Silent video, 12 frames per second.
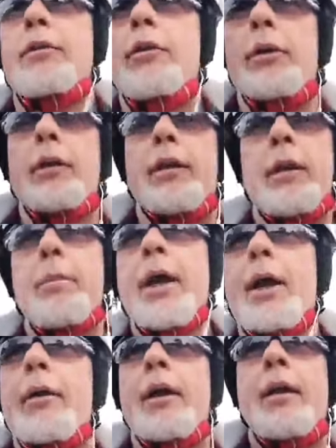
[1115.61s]
do anything
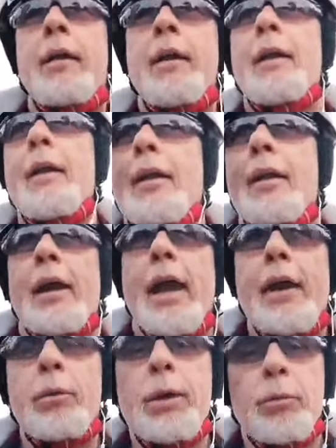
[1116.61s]
about,
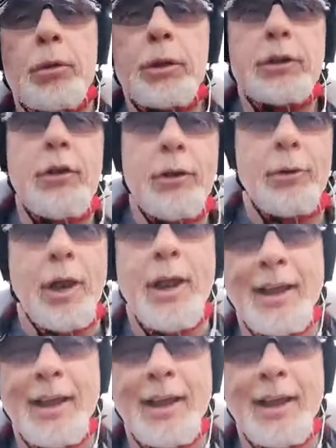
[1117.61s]
what do we do?